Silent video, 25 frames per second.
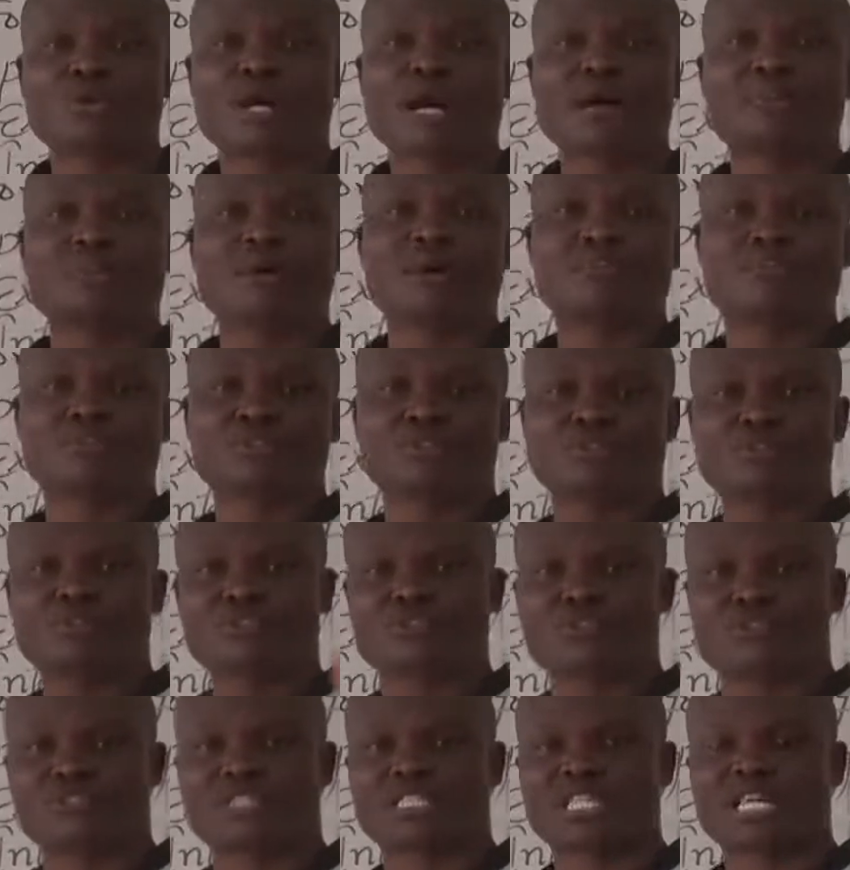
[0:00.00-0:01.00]
come up with
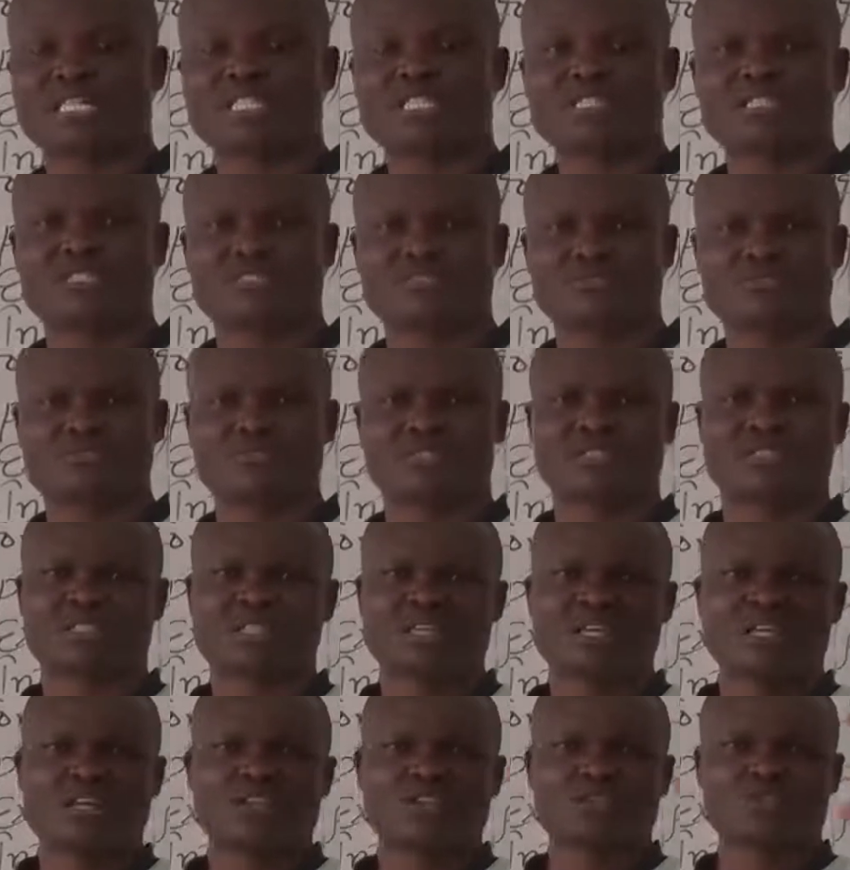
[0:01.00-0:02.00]
those alternatives
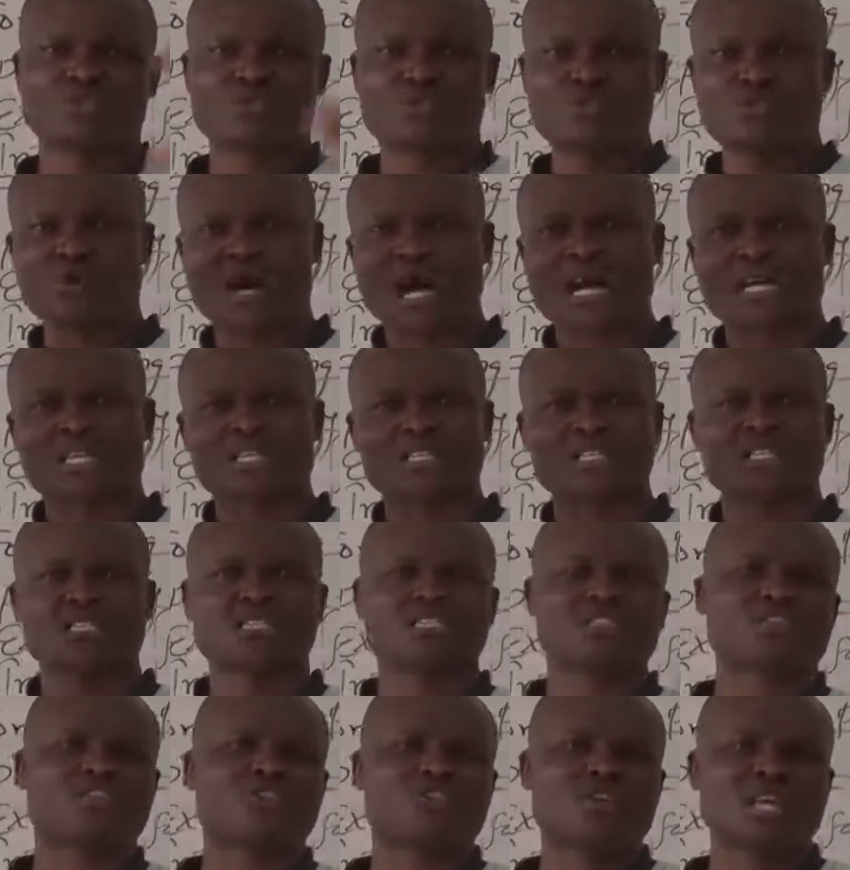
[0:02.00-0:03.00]
through a
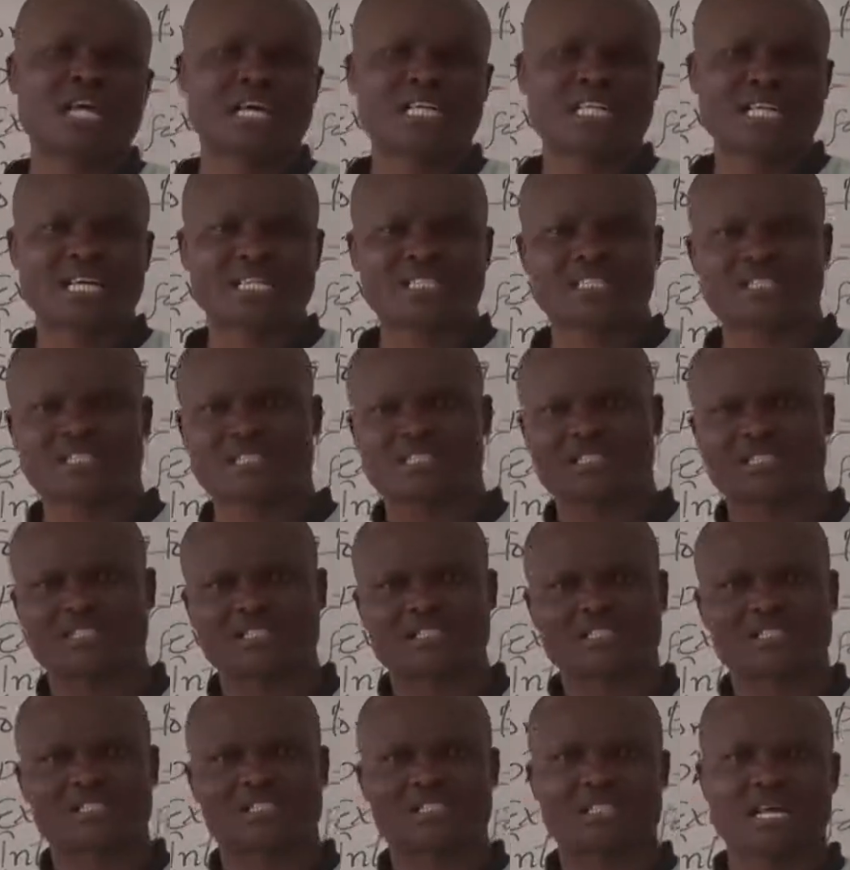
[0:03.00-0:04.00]
critical
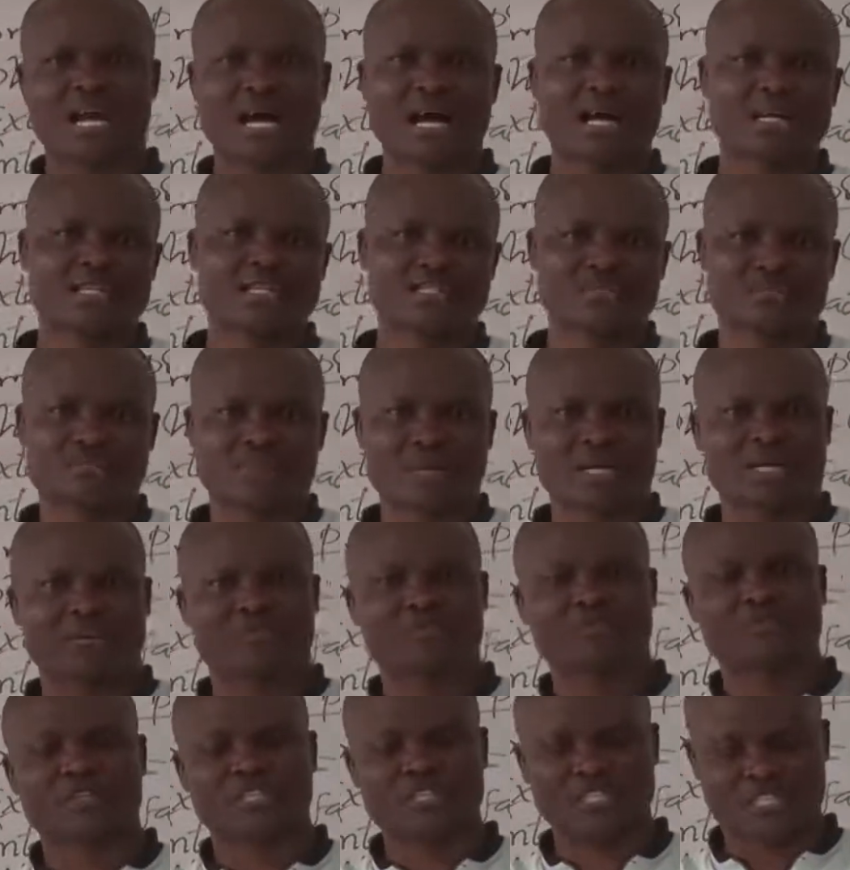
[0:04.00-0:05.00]
analysis and
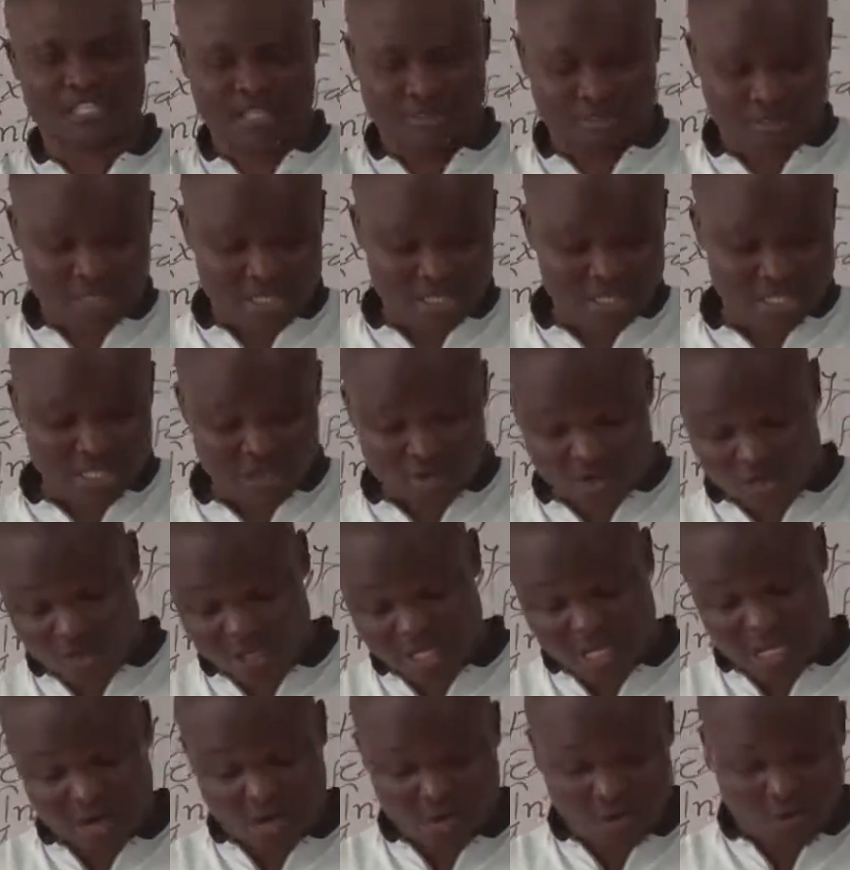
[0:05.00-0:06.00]
paraphrase them in the
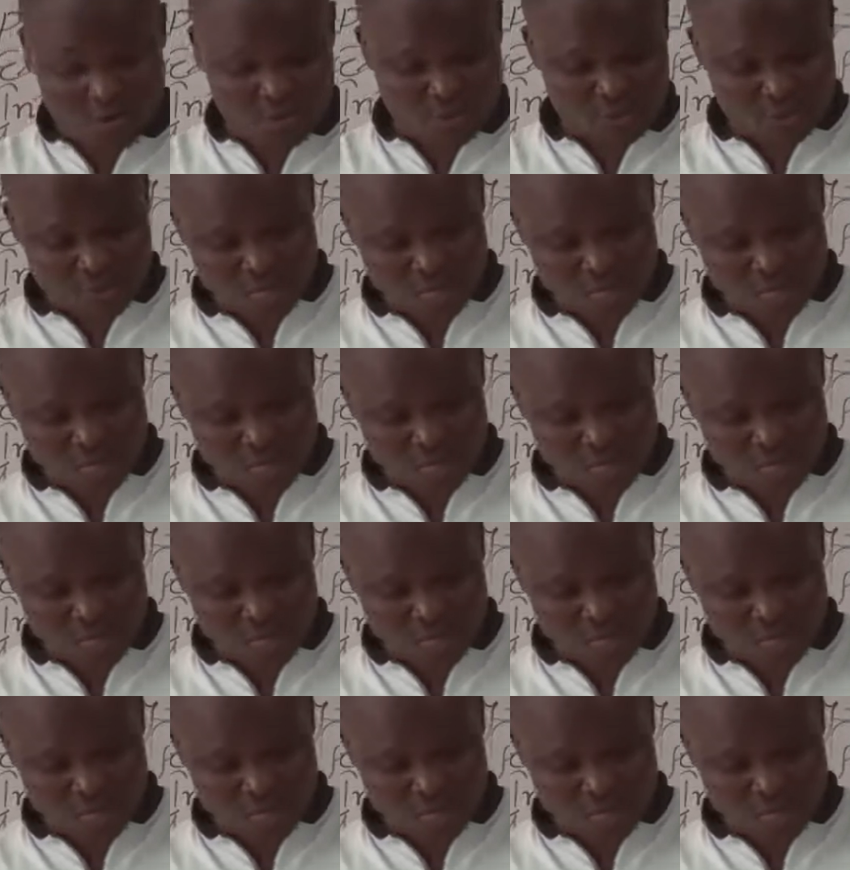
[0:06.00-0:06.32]
order of